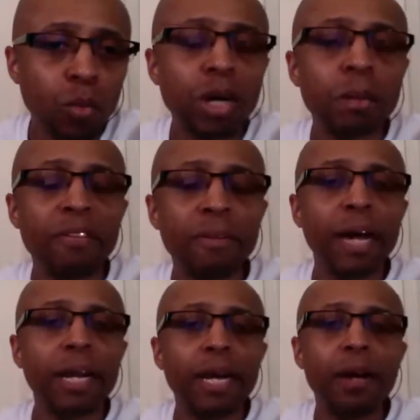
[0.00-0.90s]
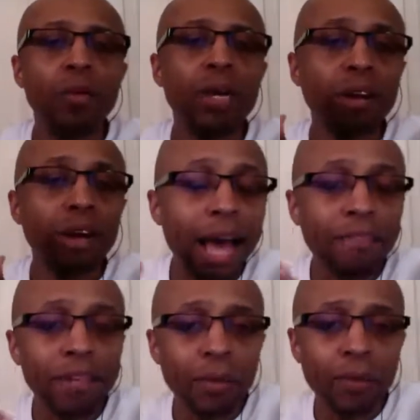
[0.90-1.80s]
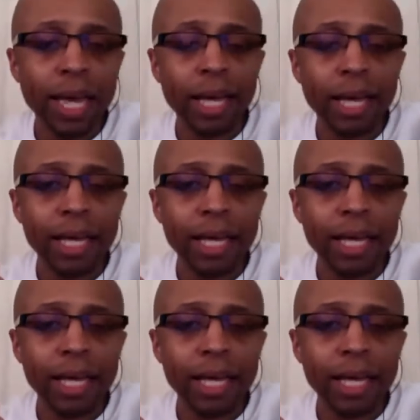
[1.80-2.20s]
Welcome everybody. We are live and direct.